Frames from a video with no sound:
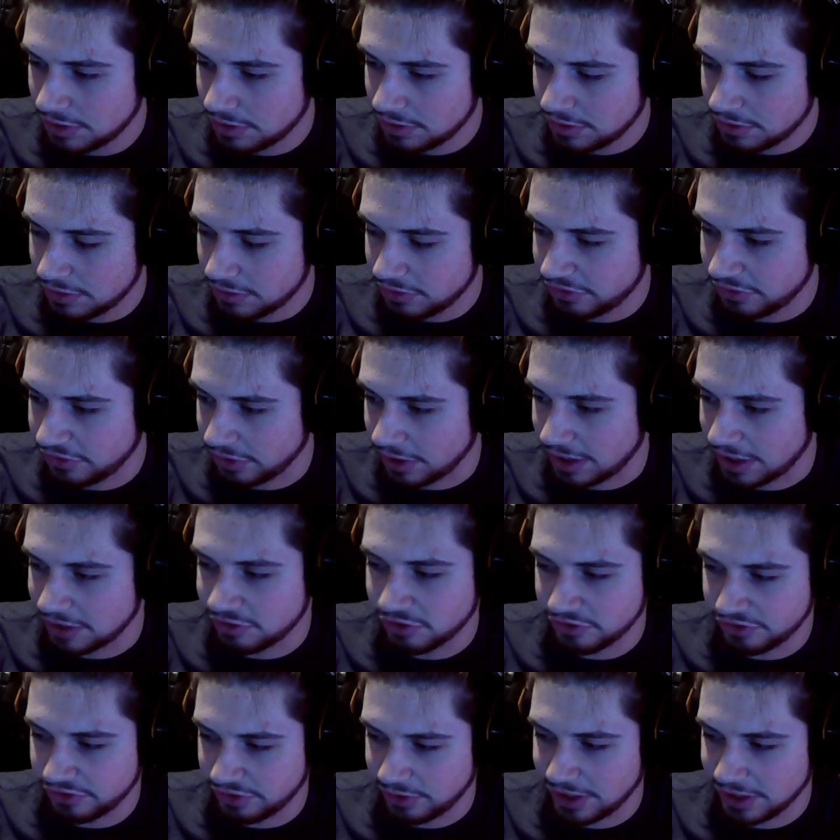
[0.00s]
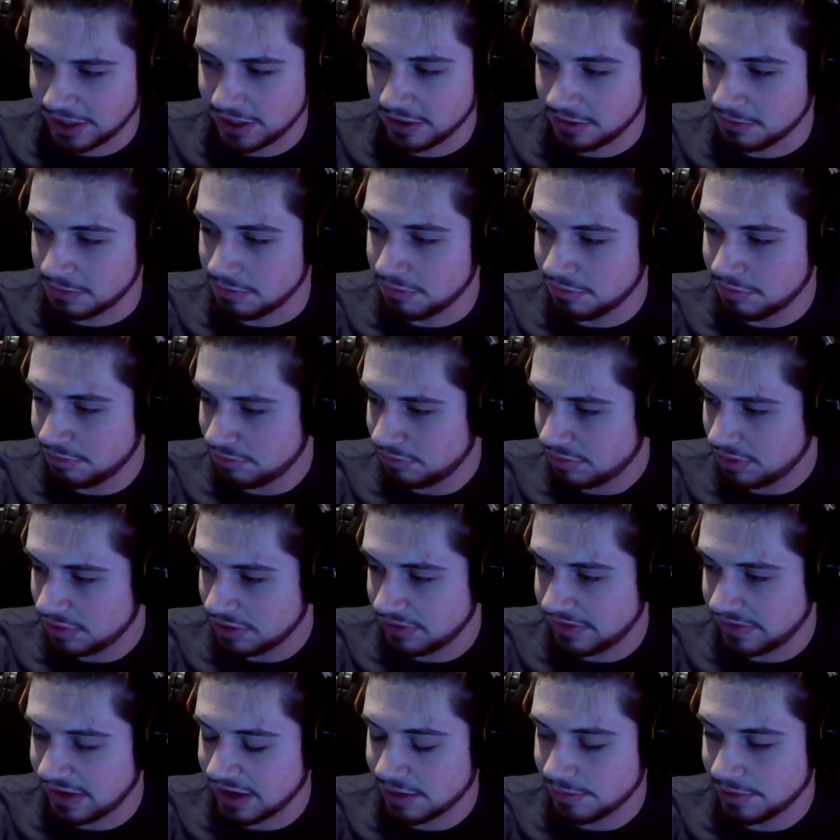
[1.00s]
so I could
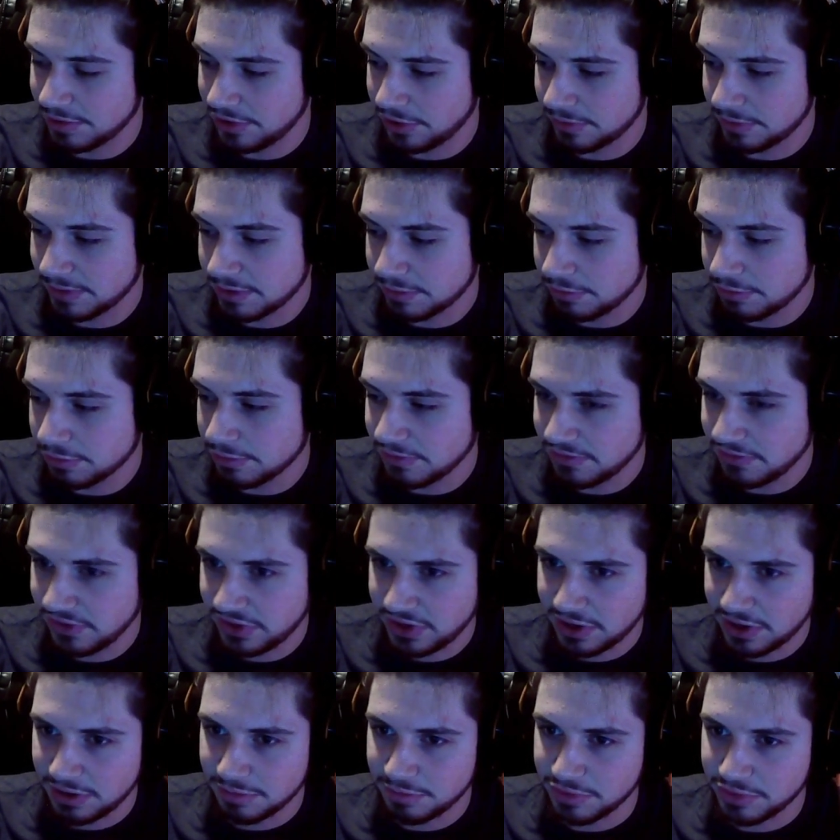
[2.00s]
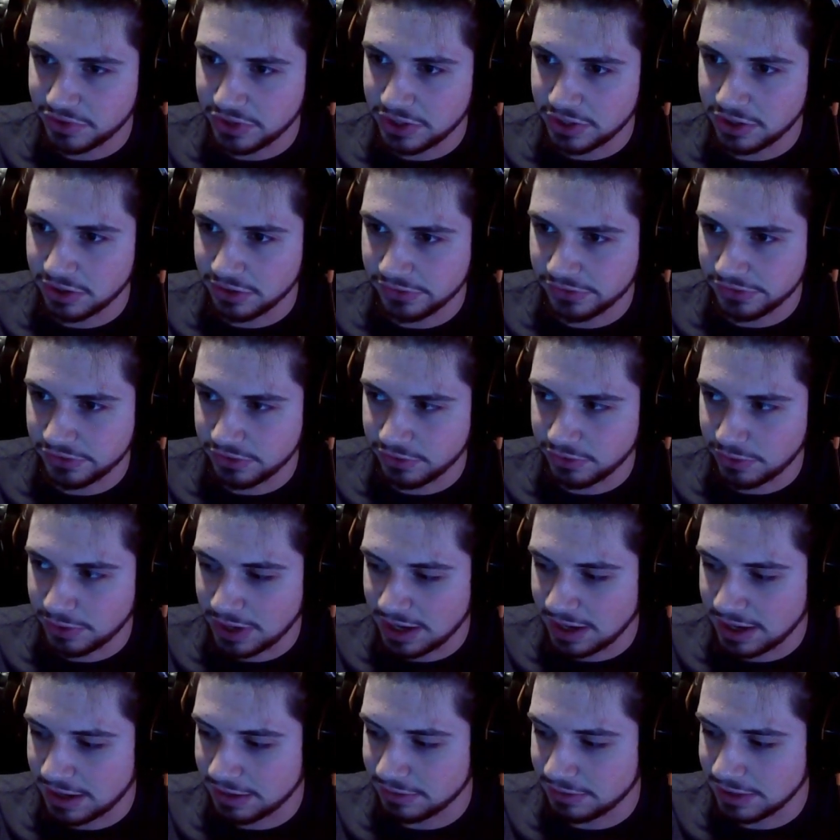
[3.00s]
take up a little bit of room over there, but then also
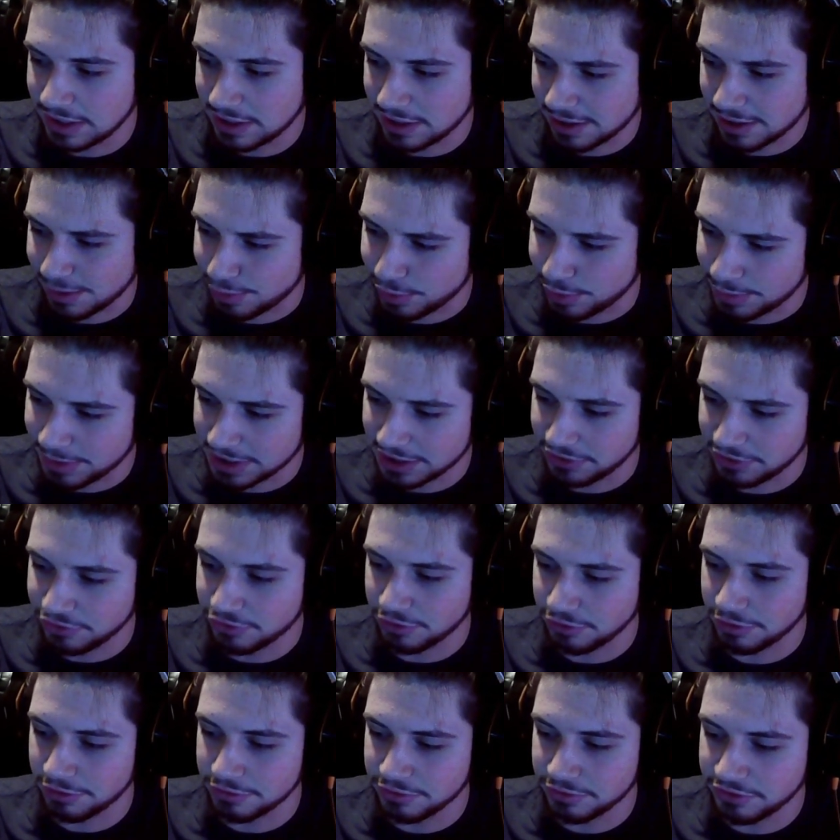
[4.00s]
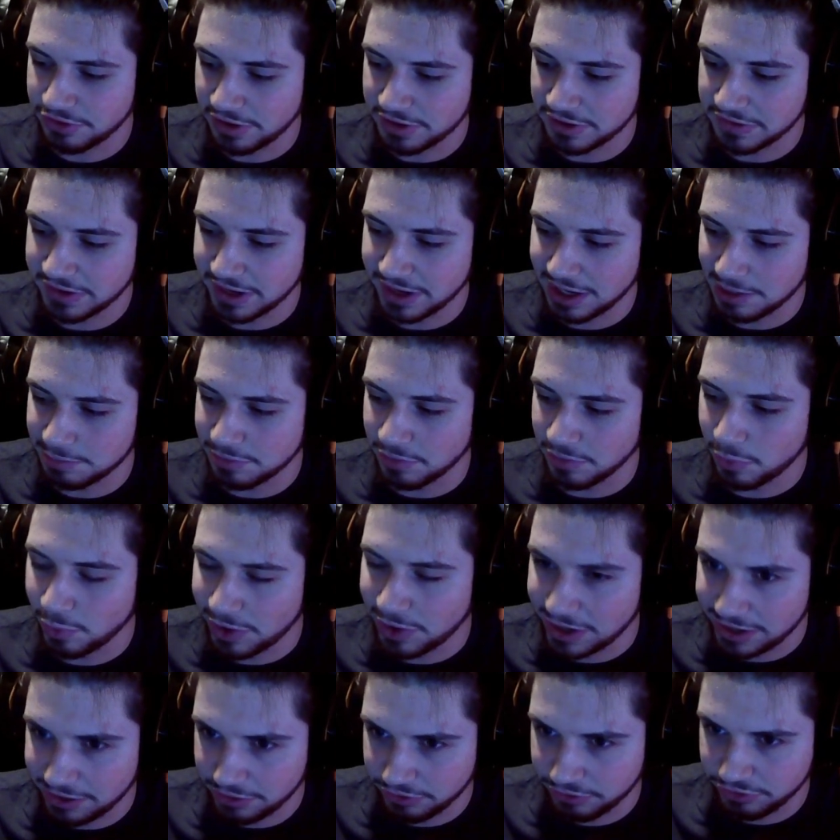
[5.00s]
like I could put my controllers on top. The
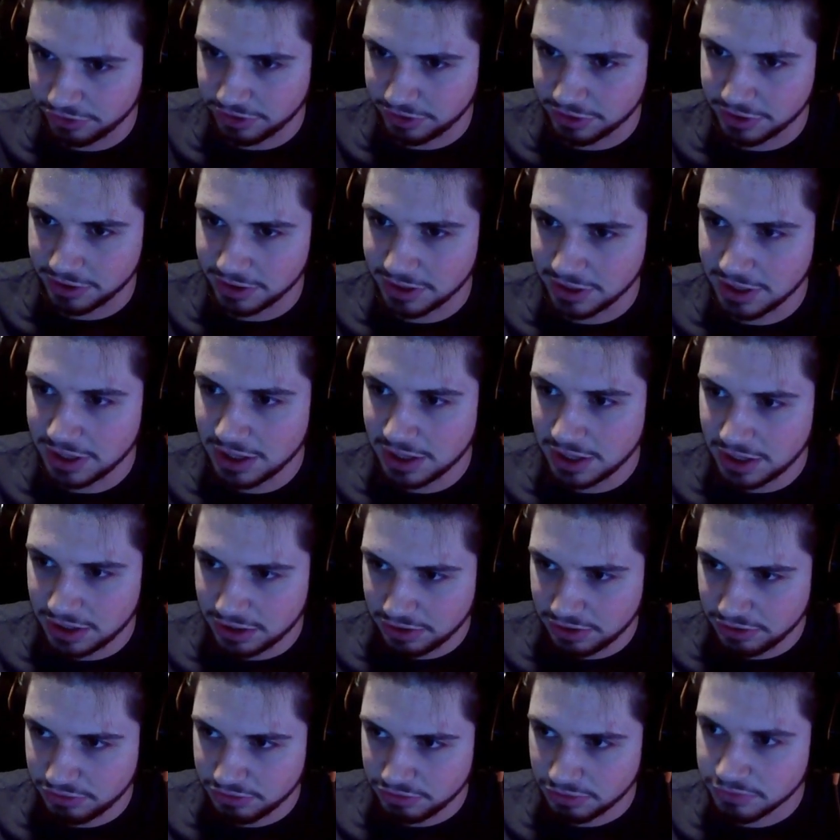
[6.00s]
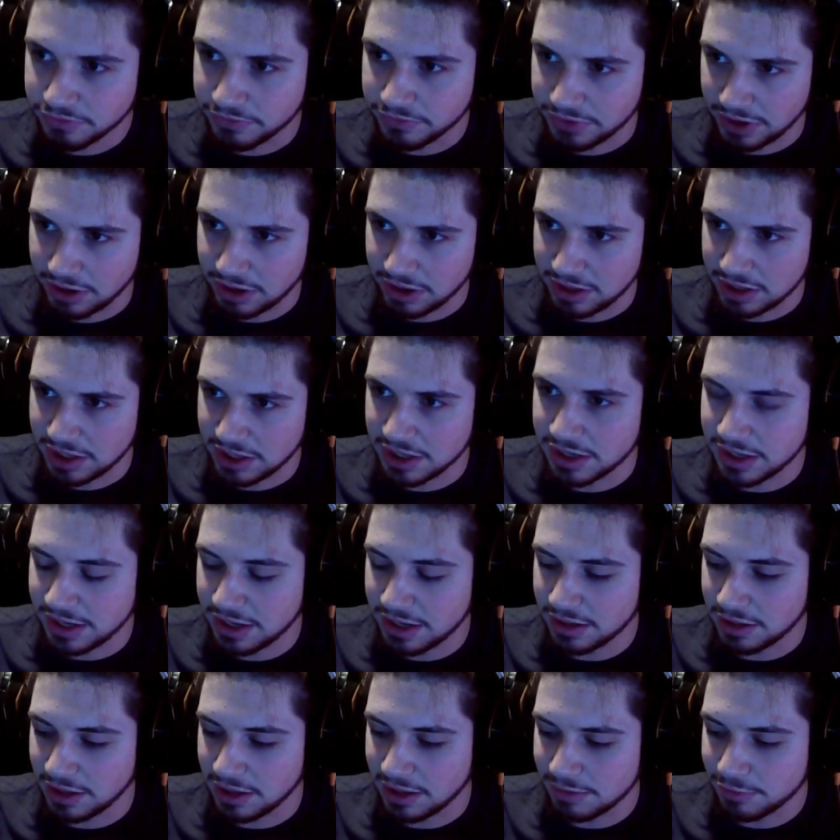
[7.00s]
wires aren't a
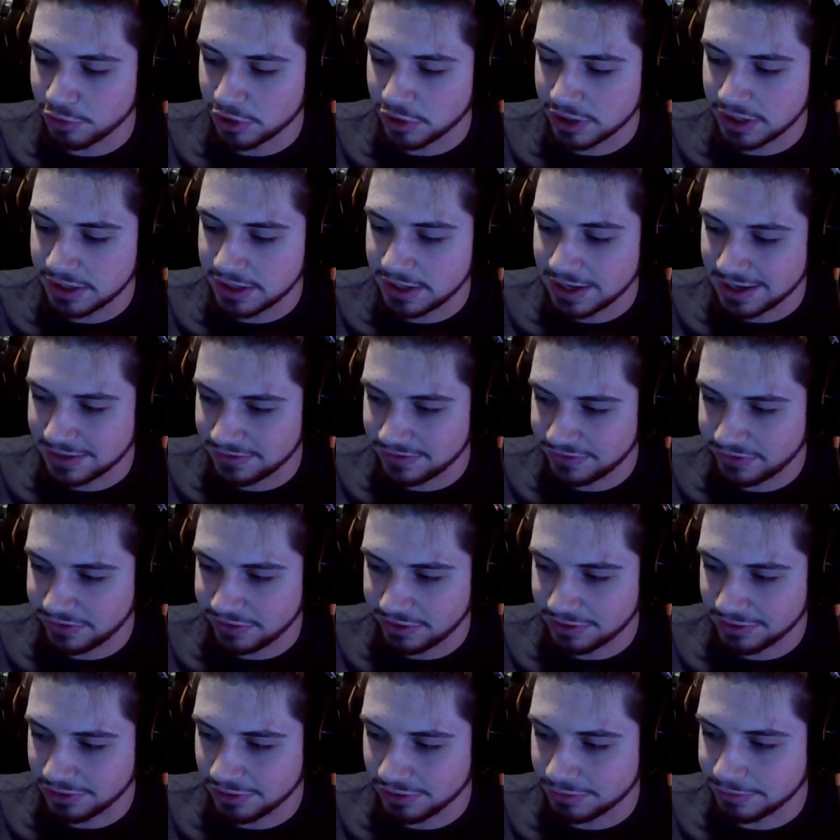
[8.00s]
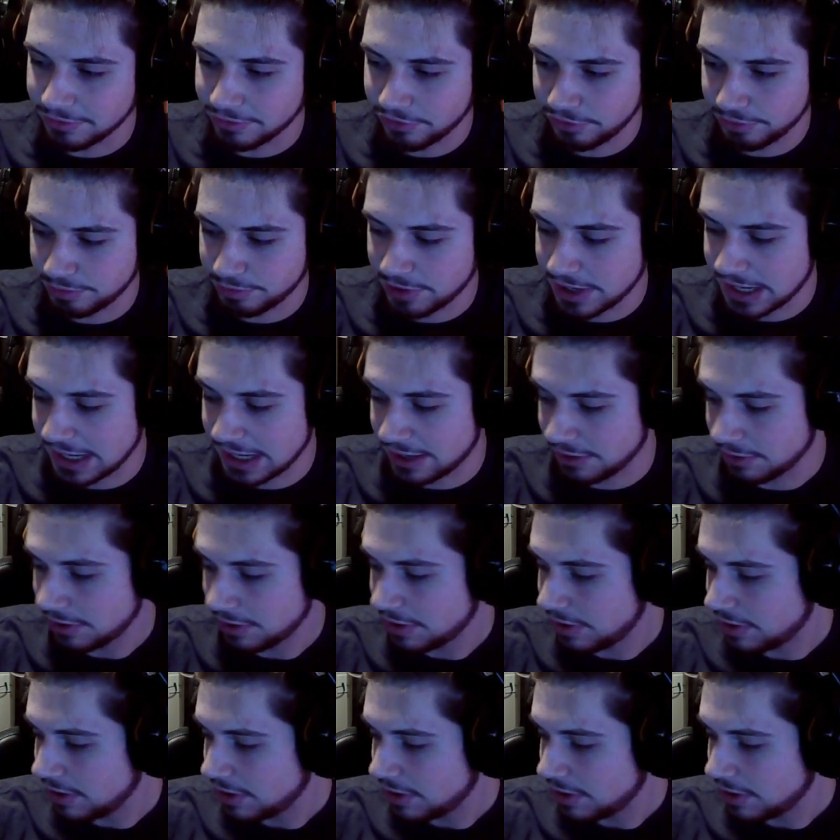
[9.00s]
lot more condensed; they're a little more spread out.